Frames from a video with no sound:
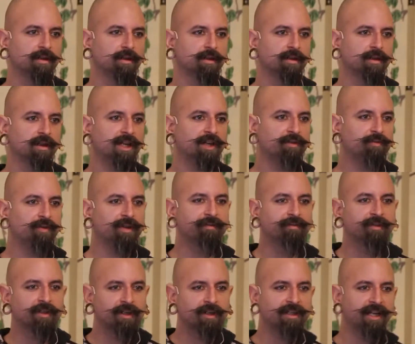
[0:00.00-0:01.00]
That if we've
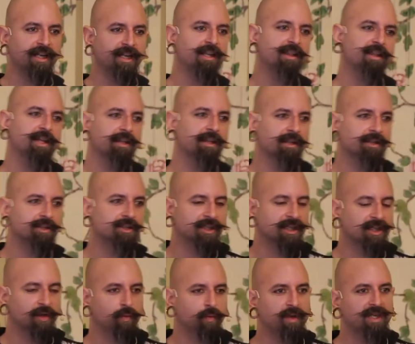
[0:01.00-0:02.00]
learned anything this
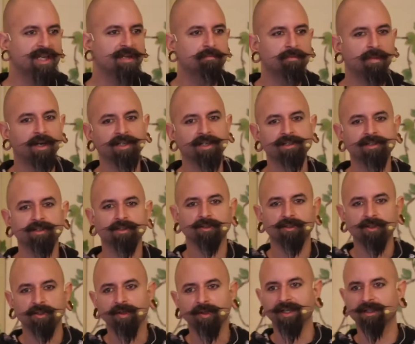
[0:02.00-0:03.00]
year, we must
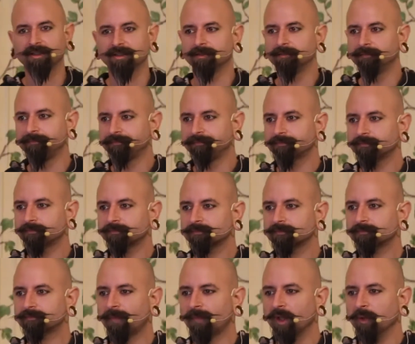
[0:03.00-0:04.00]
do it.
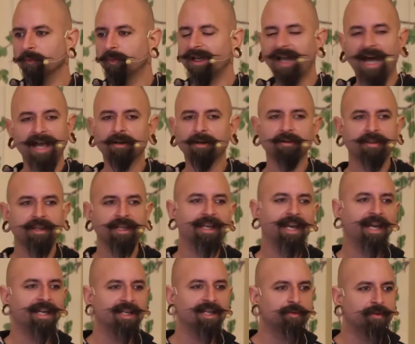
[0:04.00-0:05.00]
But I don't think
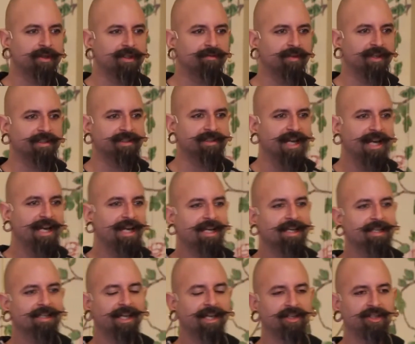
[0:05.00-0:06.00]
any one of us
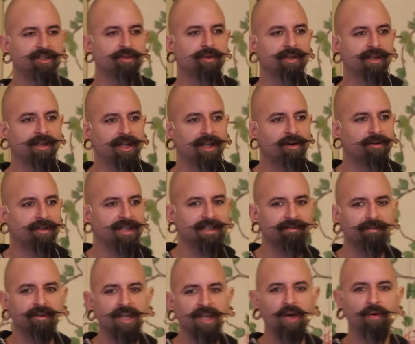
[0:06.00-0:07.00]
can do it alone.
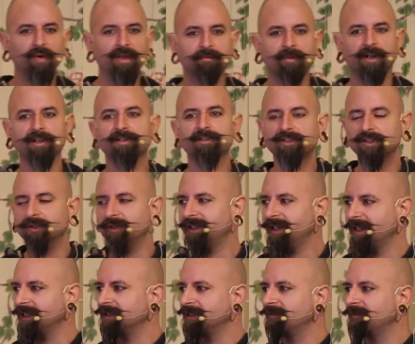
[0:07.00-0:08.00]
Even though we must do it
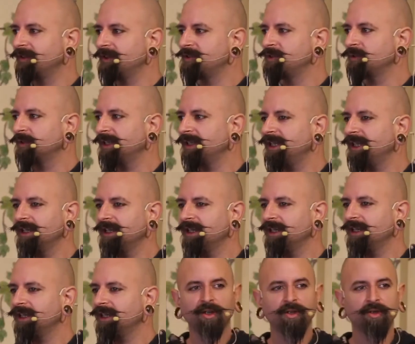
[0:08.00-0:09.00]
individually,
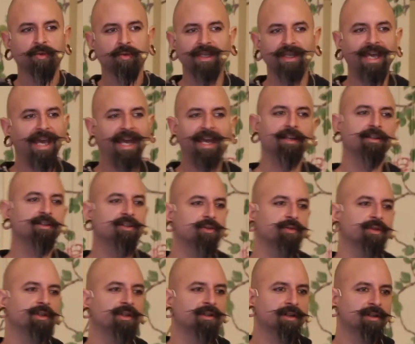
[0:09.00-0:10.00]
we can't do
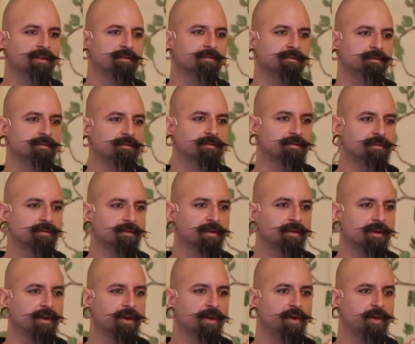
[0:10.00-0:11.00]
it alone.
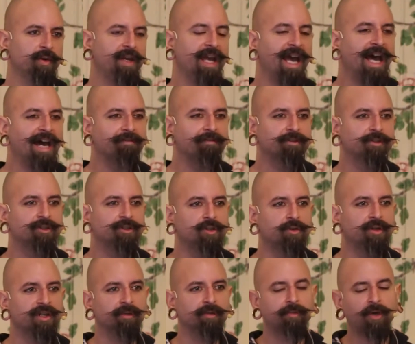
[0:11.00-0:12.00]
We have to
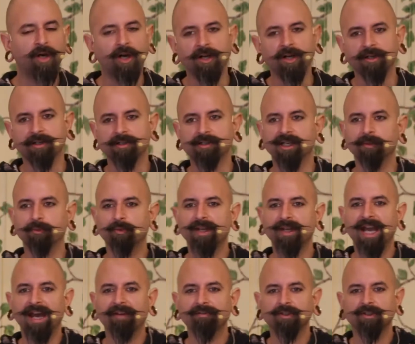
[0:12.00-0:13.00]
do it in partnership. We
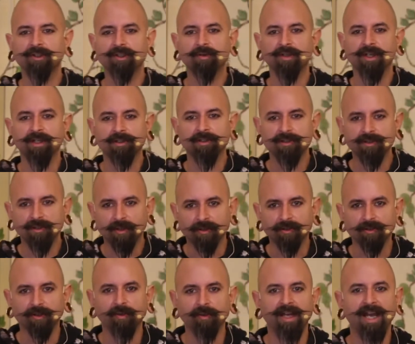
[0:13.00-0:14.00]
have to do it in
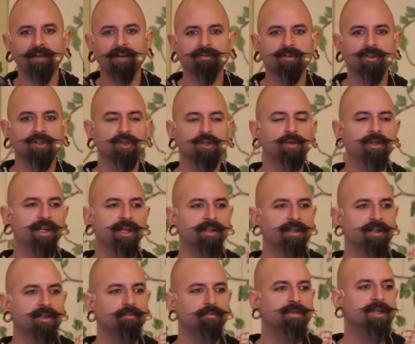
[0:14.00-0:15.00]
circle. We have to do it in
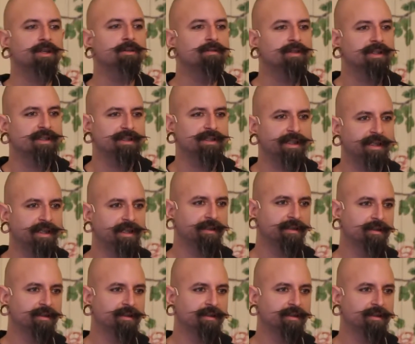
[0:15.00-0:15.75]
community.